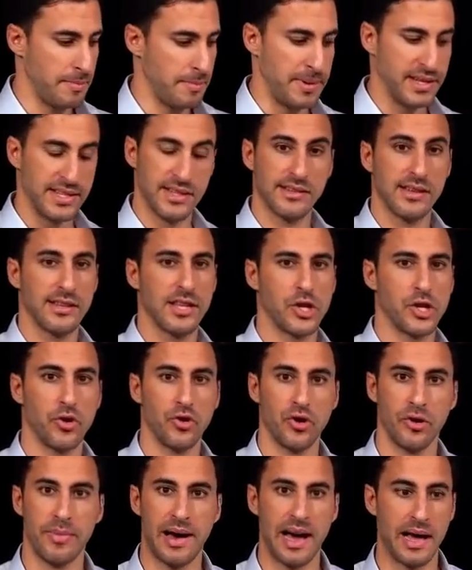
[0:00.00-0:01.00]
businesses that you're
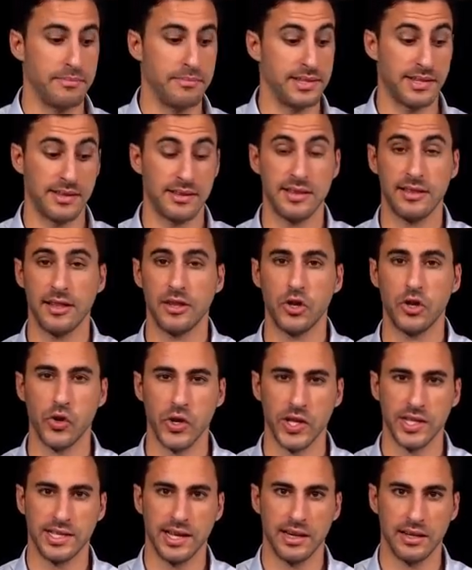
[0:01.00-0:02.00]
going to buy, businesses that you're going
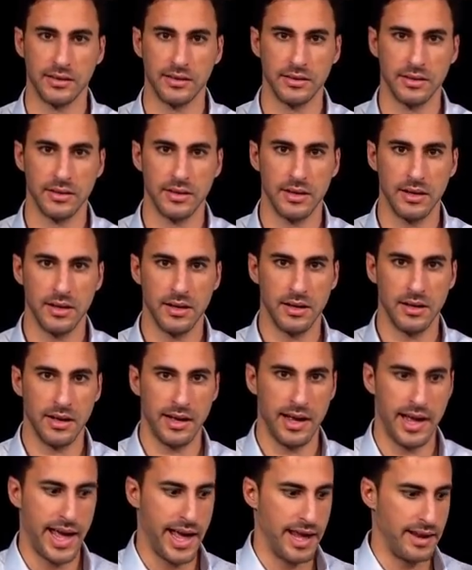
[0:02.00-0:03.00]
to sell.
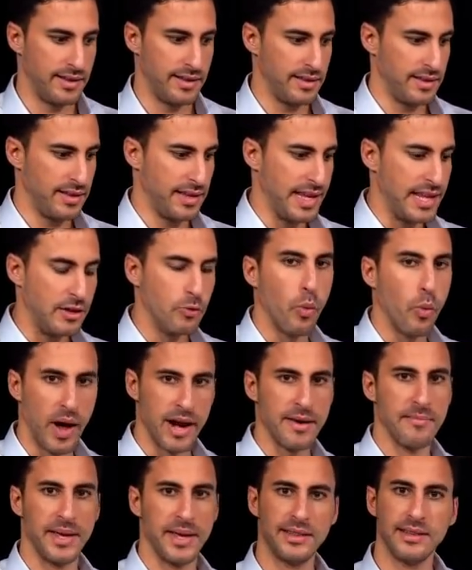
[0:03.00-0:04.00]
And in
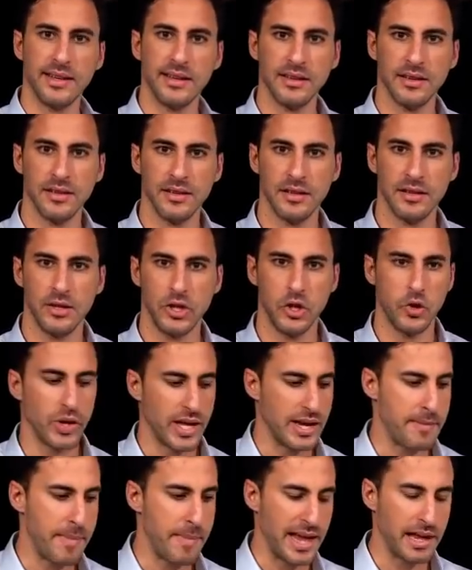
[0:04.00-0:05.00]
one meeting, you
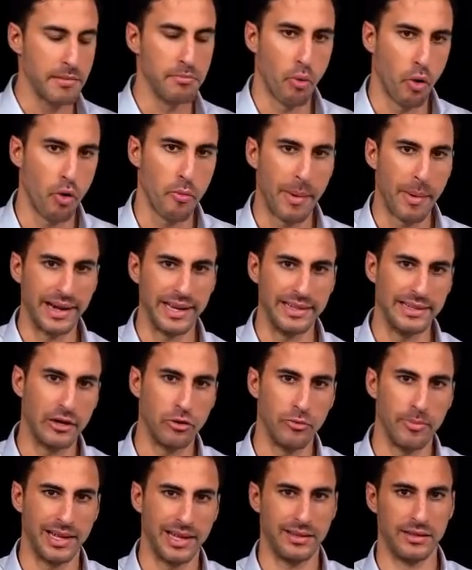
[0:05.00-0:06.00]
can make more money than
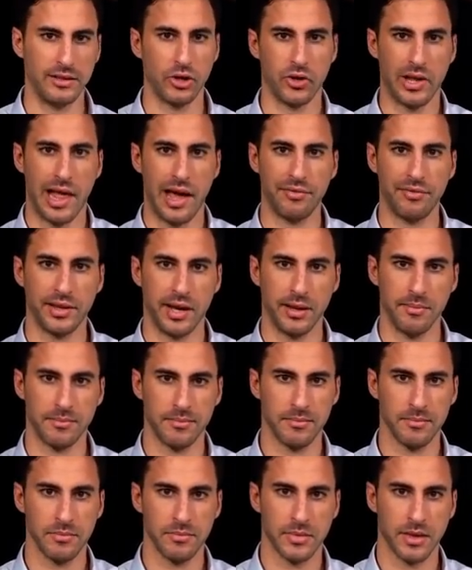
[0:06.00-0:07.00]
you made in your lifetime.
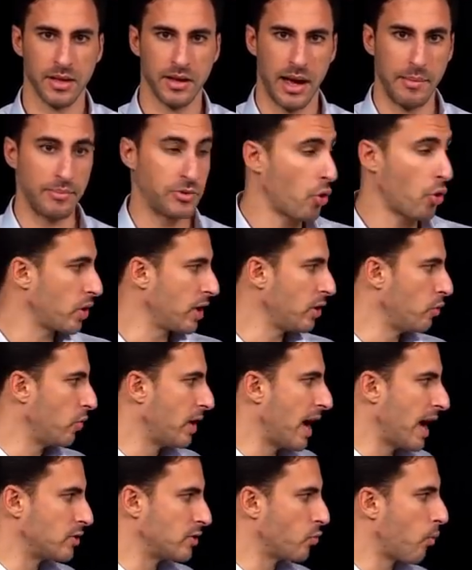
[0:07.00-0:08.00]
I'm talking,
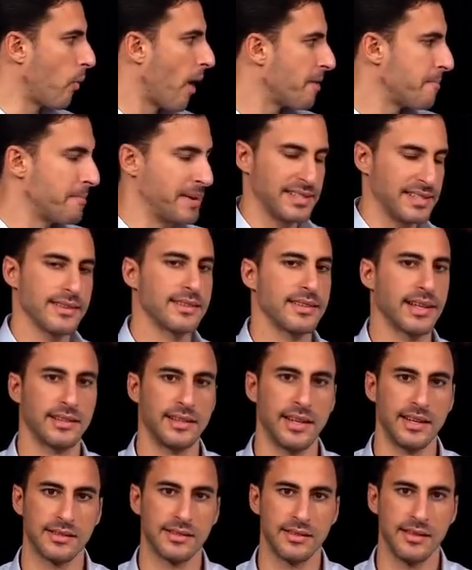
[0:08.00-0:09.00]
guys, one business like
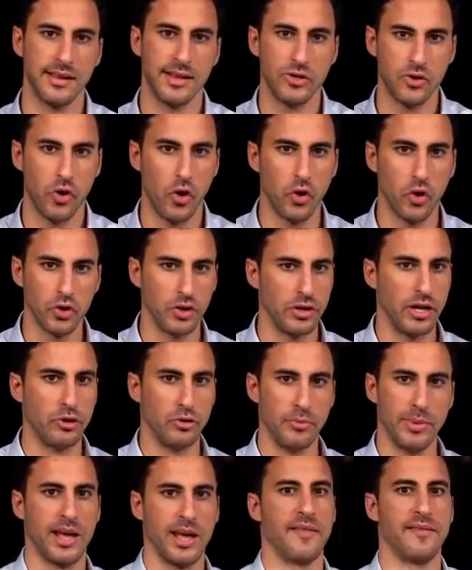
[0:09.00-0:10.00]
this is all you need
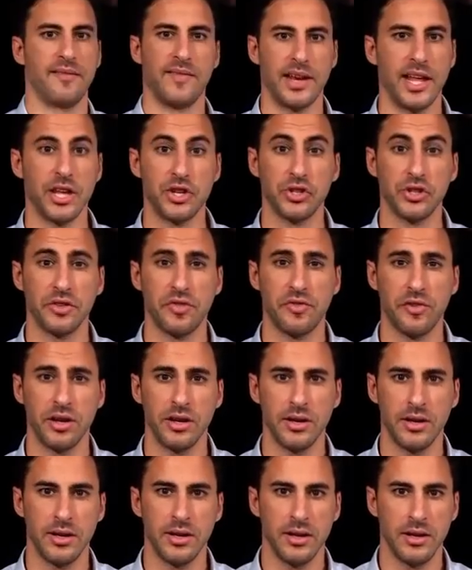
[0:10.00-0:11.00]
to become financially
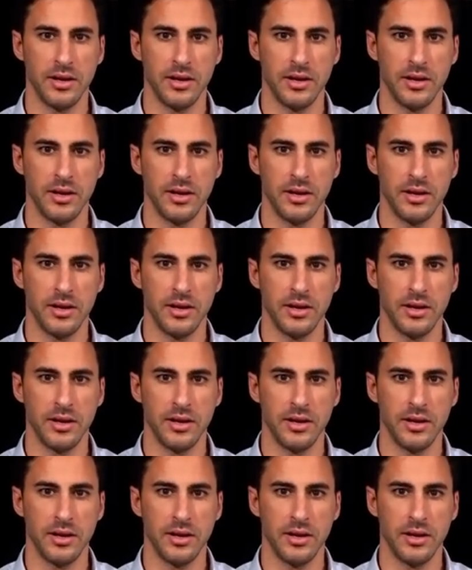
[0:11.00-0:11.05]
free.